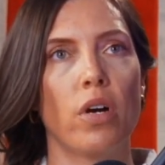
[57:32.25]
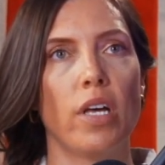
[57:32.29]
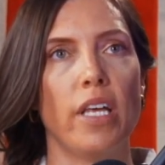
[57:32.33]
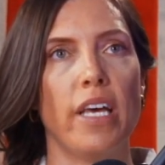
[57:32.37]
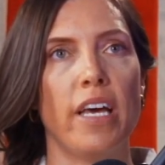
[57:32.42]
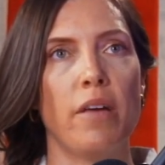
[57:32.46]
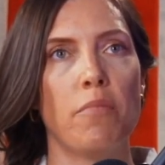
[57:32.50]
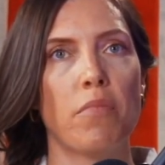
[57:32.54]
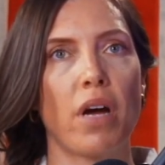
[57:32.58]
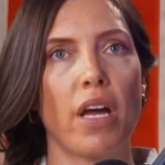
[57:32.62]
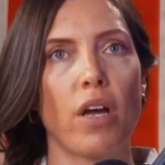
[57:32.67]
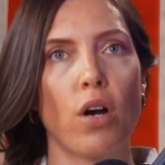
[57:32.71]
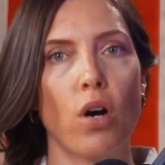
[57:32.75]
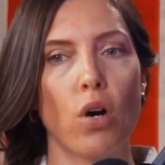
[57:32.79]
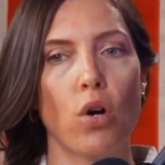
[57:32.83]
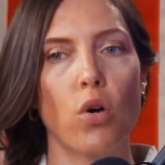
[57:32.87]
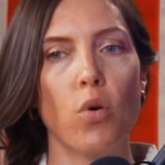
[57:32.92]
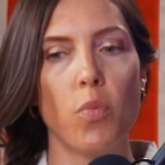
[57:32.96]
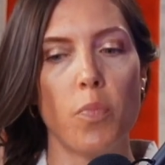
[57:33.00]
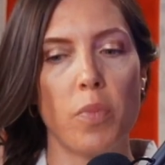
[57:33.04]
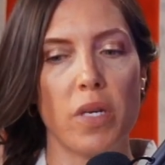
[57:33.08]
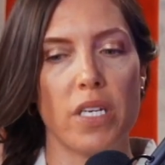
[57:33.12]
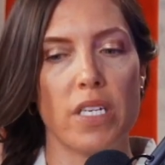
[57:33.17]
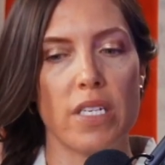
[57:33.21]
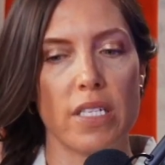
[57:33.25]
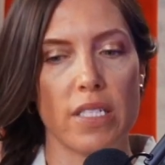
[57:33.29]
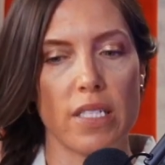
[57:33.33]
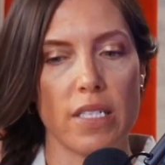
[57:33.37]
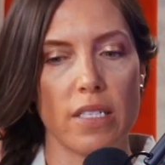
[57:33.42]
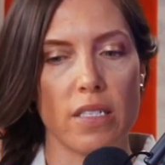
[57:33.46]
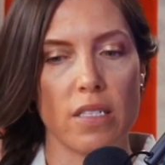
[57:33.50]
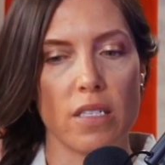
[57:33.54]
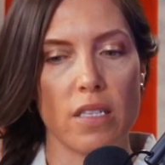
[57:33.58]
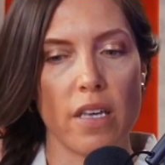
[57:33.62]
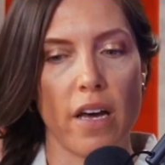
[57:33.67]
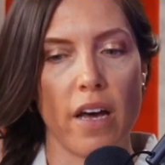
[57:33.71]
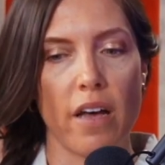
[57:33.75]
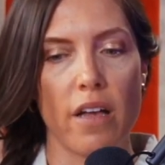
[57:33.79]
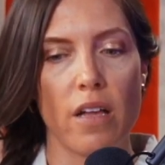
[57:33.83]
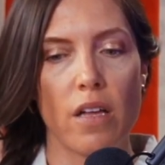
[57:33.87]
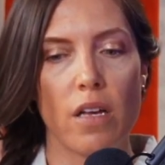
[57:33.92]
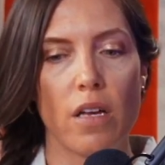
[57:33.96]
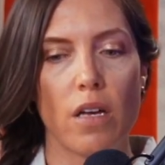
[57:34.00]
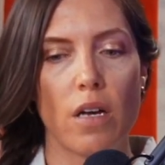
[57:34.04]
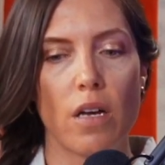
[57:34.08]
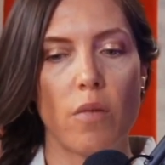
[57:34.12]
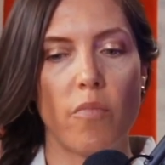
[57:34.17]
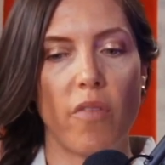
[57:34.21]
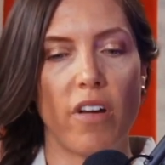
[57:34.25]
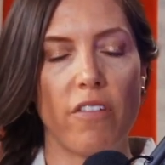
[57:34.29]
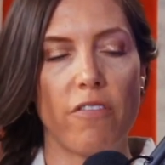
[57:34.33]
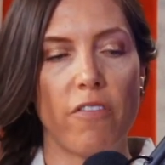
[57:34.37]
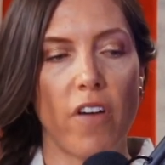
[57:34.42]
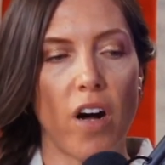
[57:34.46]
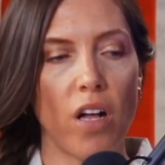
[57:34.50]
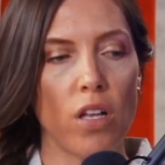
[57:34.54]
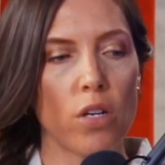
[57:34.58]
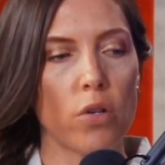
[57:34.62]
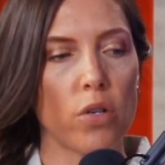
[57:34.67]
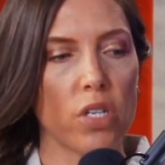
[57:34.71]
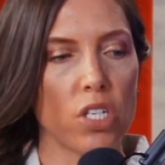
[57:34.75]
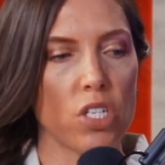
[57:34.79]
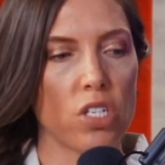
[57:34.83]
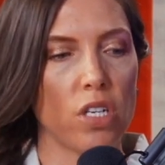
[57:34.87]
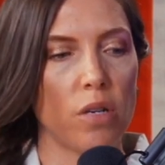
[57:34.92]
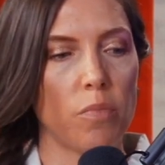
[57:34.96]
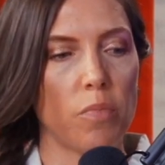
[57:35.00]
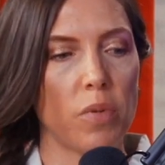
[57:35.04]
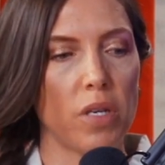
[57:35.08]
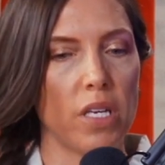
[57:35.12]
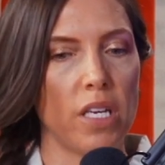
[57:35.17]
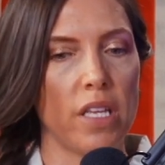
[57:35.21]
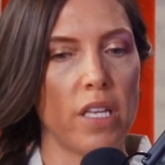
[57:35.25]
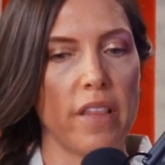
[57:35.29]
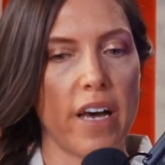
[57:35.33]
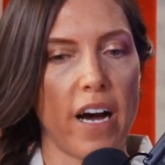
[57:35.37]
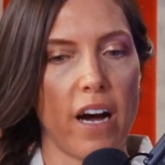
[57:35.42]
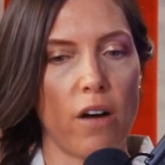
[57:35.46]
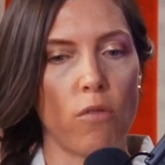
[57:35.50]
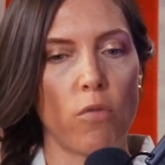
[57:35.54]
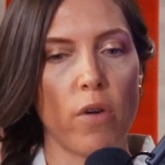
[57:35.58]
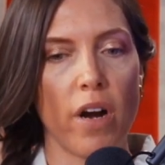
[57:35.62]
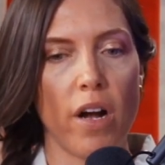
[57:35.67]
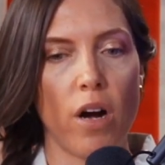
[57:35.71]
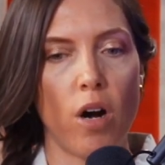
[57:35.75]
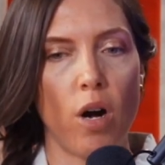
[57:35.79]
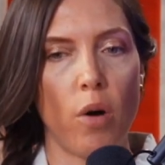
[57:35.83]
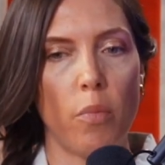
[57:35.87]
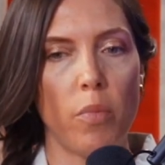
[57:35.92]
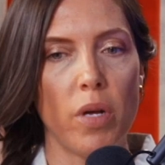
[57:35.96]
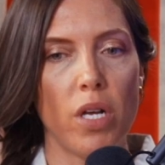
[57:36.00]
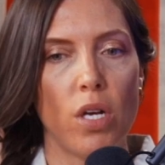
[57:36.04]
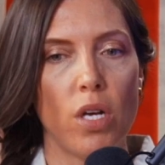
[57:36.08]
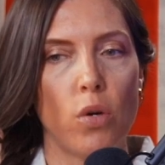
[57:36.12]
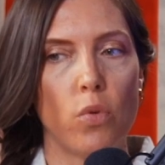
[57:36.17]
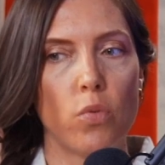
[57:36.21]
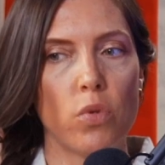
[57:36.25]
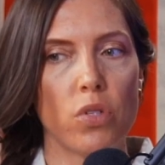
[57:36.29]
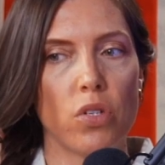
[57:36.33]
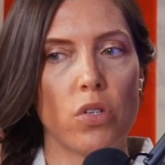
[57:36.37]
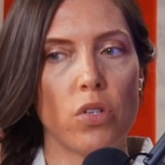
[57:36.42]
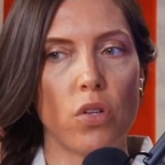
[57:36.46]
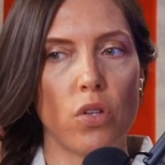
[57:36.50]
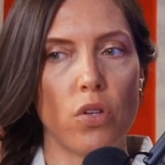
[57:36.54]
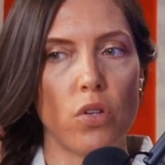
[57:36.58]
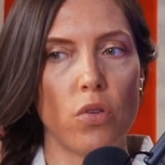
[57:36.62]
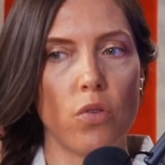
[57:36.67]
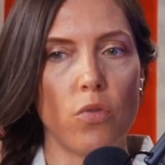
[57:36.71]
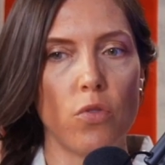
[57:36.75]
and my hope is that my followership in that realm will,